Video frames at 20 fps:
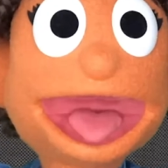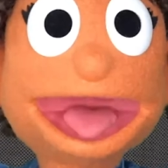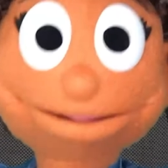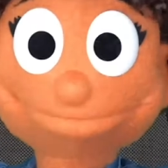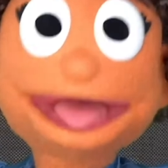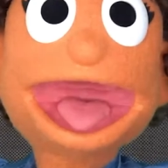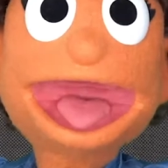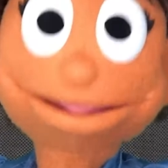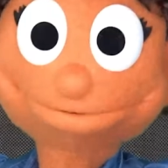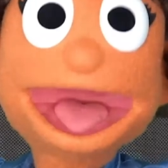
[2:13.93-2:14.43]
I'm
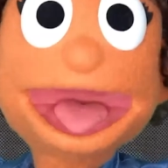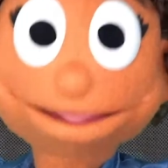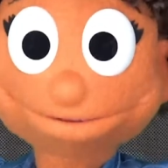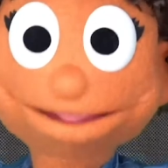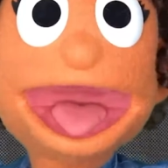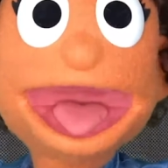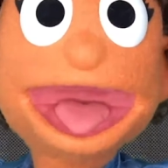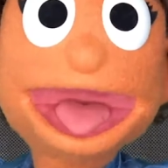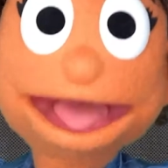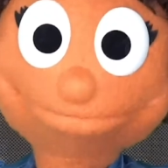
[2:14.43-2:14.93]
so
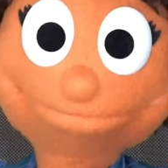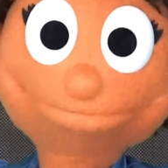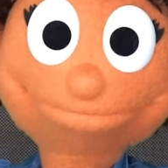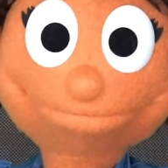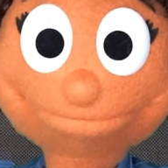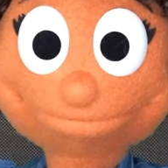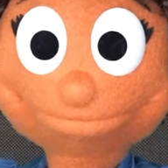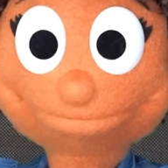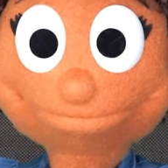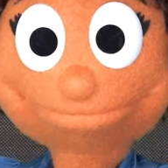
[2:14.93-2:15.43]

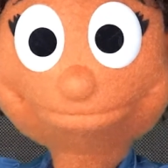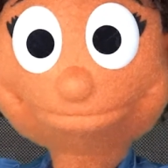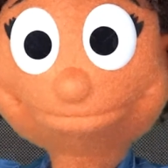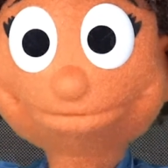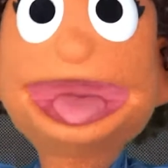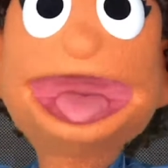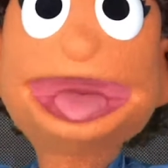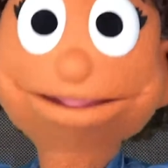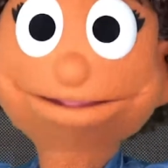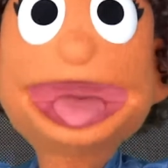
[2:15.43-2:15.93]
confused.
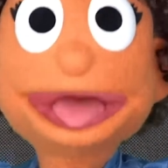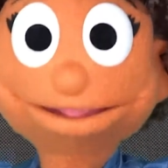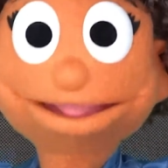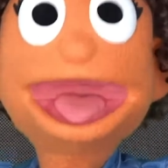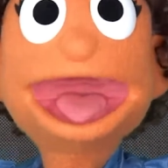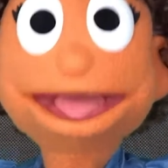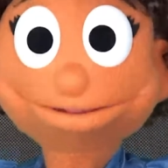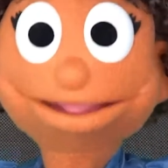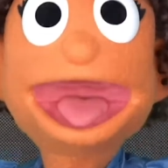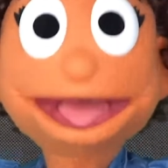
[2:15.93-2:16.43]
What do
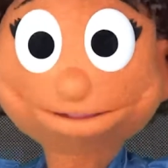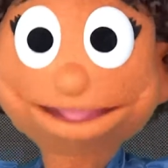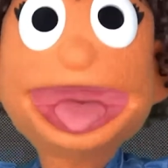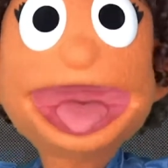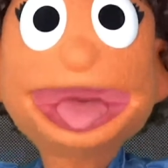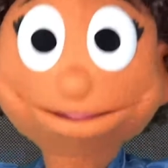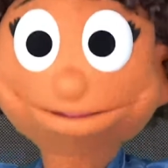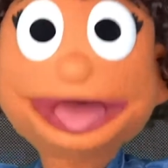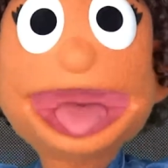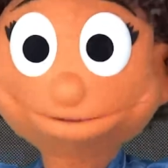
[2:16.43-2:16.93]
you want to
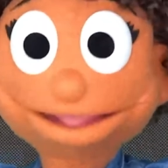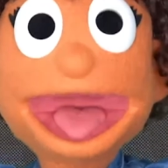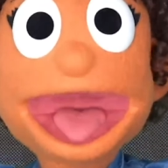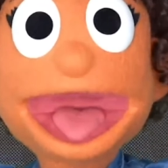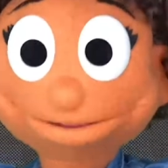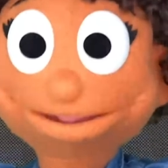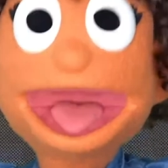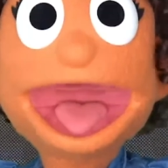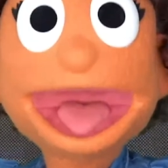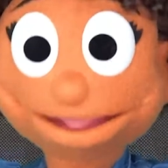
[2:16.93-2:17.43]
do when you
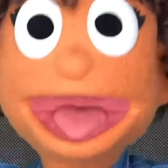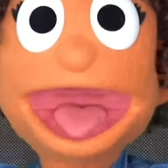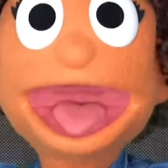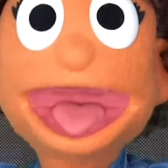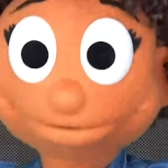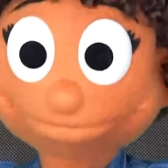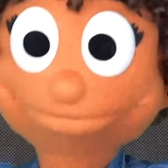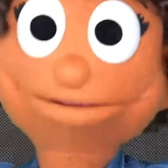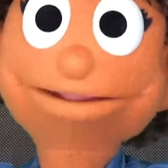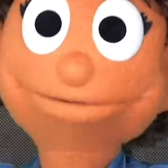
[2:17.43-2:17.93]
grow up?